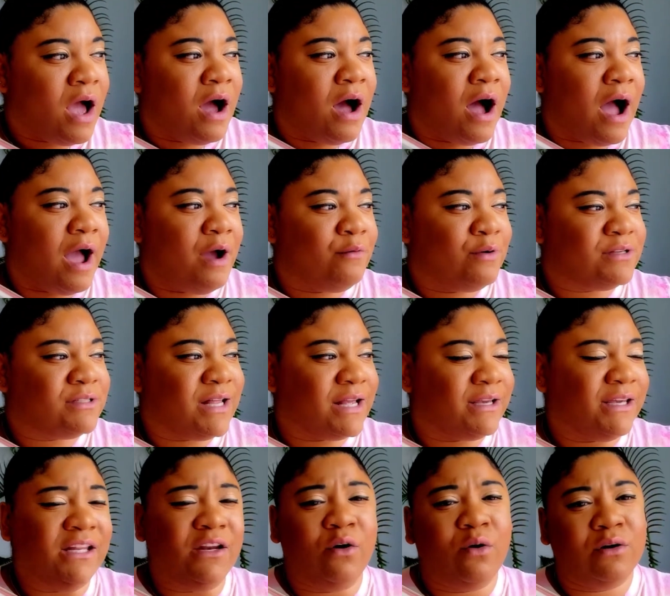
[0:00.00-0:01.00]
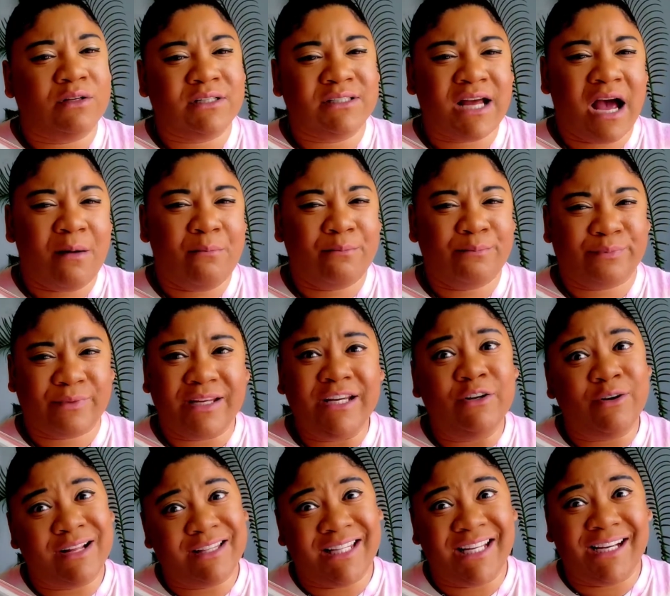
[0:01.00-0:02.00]
I was like, you know, sometimes, you
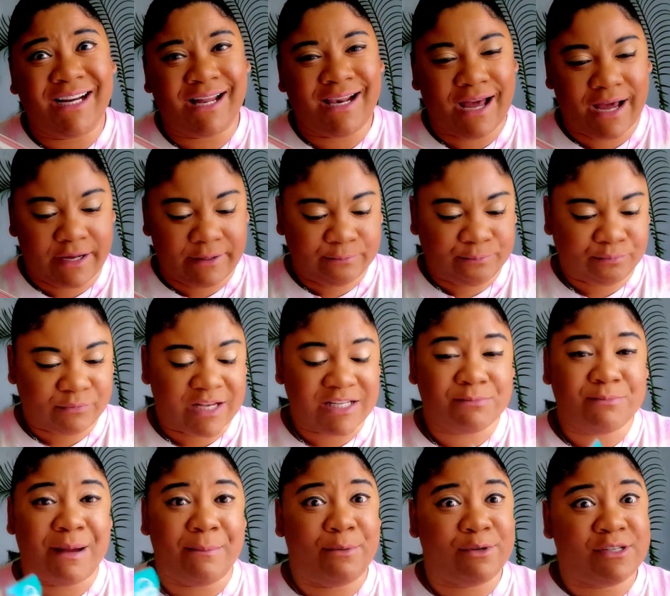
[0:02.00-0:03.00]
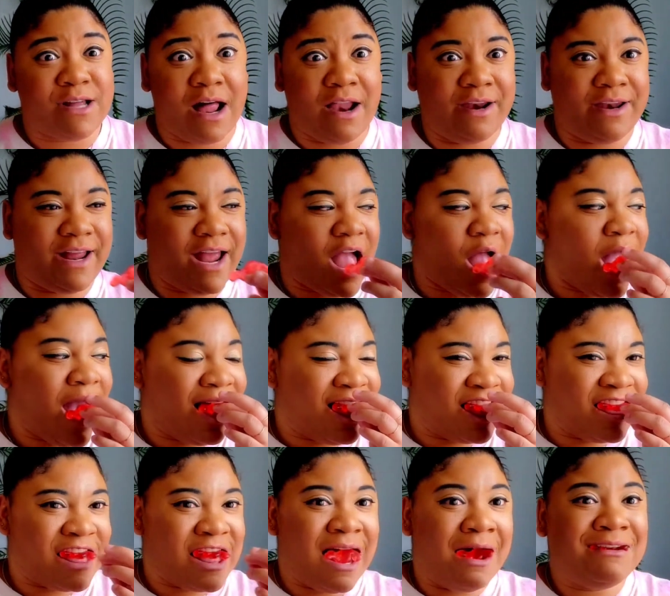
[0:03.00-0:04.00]
know, I think a lot. That's my personality.
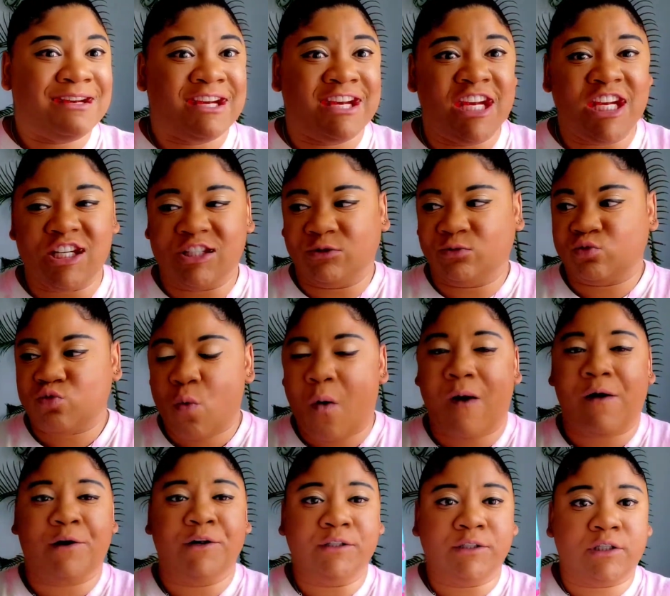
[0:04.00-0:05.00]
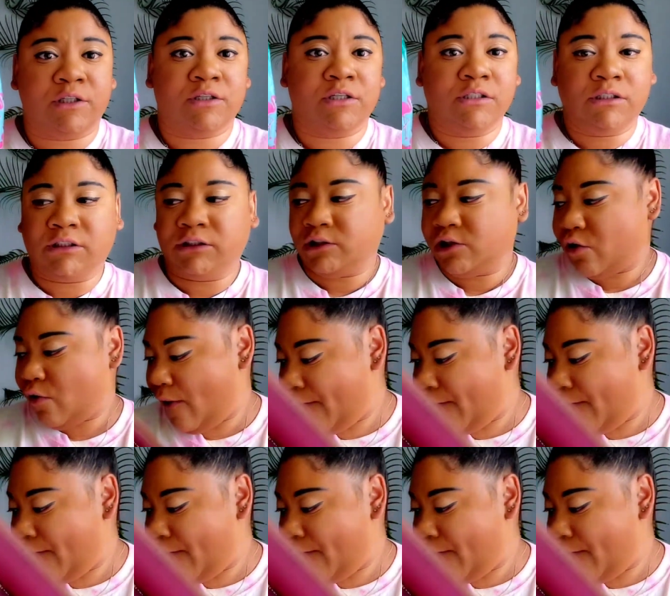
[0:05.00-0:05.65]
I think, I think, I think, I think,